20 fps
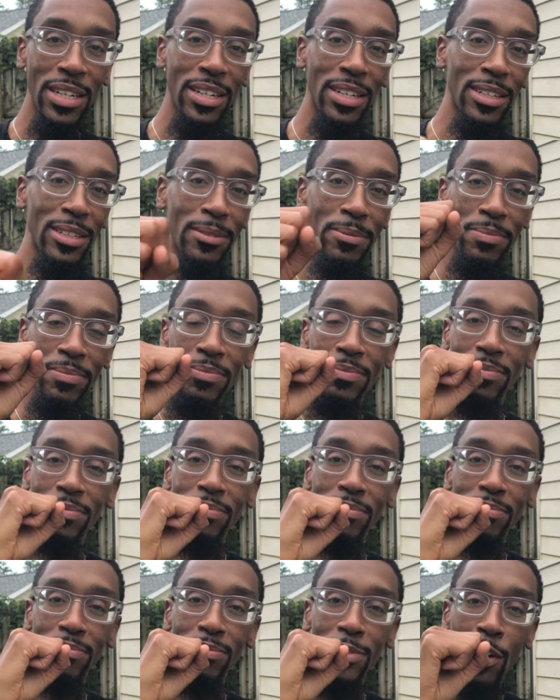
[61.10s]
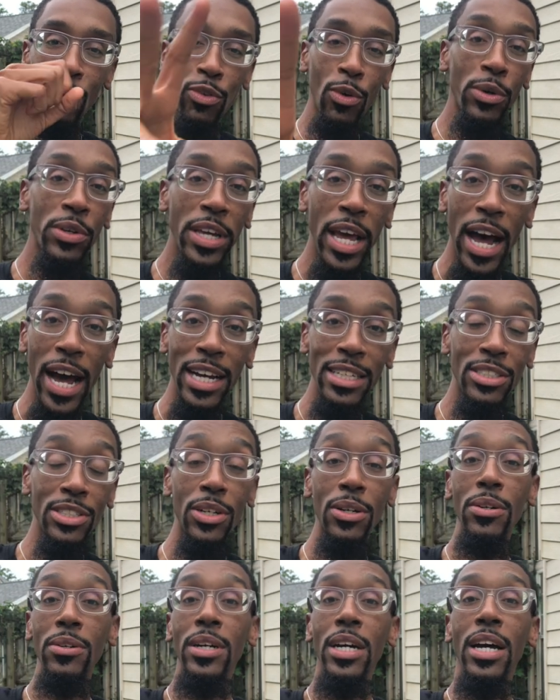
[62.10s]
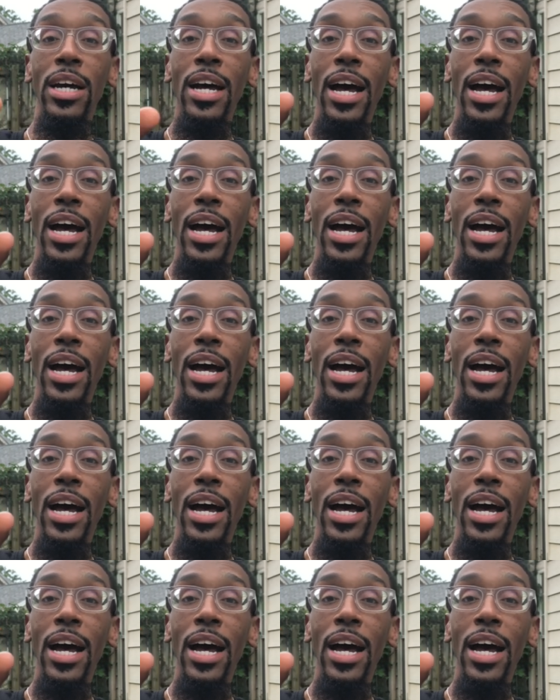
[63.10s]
um, for you guys. So